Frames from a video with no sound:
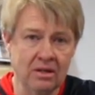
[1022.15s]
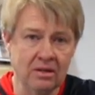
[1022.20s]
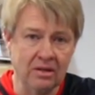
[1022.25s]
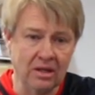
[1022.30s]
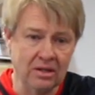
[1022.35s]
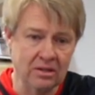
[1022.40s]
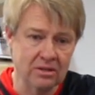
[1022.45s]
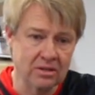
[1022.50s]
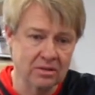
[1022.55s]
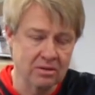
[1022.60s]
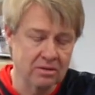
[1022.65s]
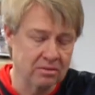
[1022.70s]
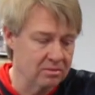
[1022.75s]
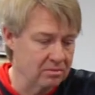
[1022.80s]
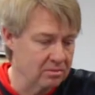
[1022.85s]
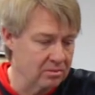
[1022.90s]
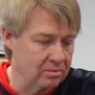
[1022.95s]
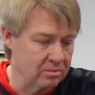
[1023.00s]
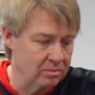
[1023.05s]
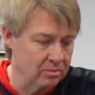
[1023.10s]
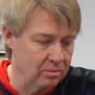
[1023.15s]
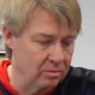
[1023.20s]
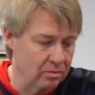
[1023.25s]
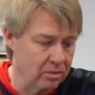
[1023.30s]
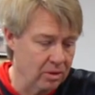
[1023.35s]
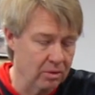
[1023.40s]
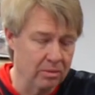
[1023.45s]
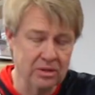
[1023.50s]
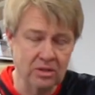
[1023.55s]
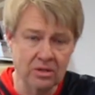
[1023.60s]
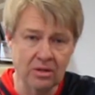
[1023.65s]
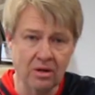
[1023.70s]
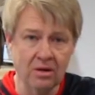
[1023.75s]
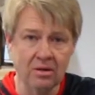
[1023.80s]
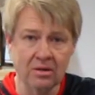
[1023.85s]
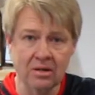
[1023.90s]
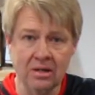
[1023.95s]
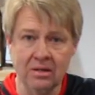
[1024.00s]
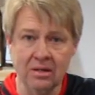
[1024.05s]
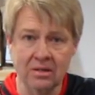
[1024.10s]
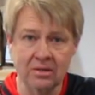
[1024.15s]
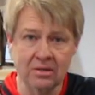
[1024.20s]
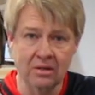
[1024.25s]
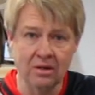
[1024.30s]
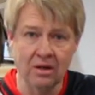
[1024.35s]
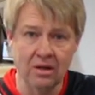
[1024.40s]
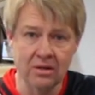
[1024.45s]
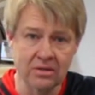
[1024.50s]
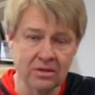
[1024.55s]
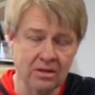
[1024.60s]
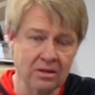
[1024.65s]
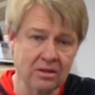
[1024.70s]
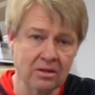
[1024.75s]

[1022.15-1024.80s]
That's where we start. It doesn't cost